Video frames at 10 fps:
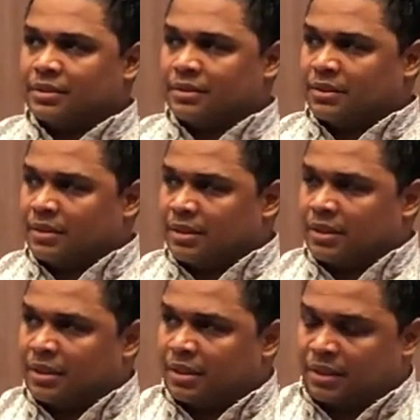
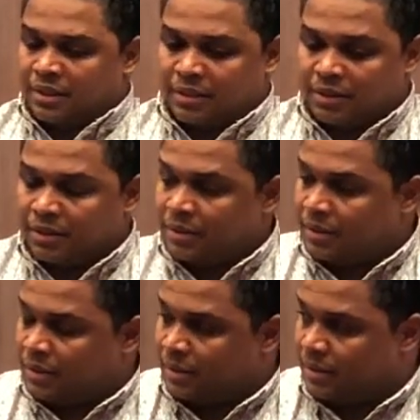
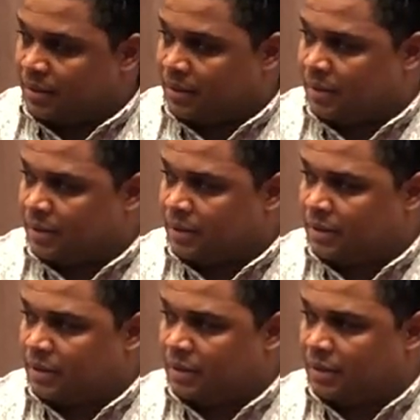
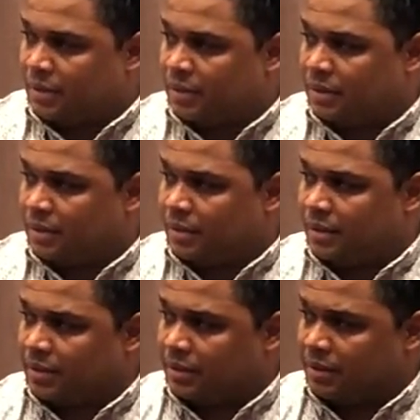
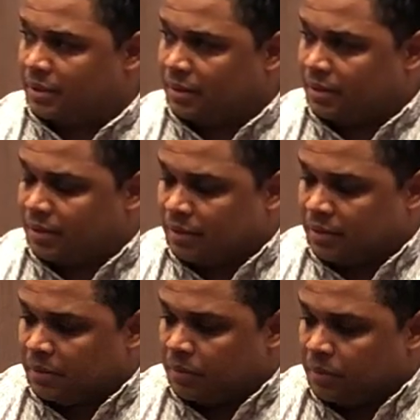
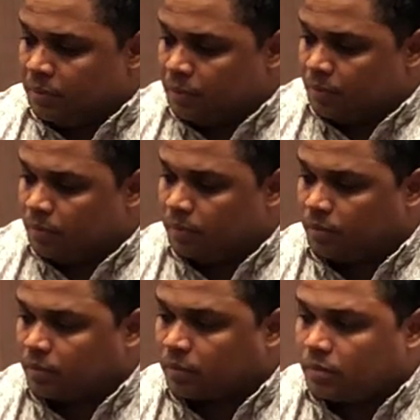
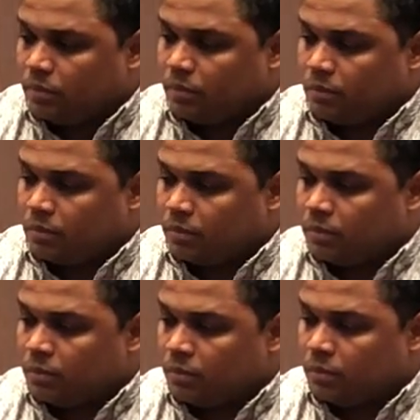
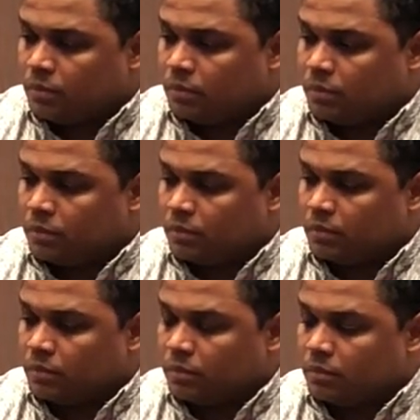
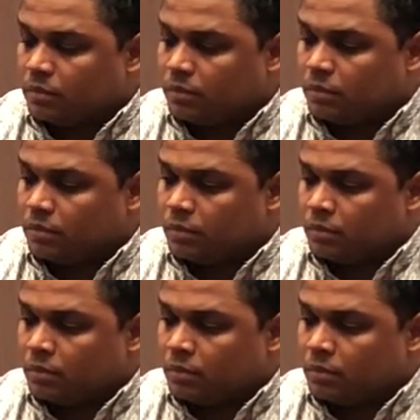(silent)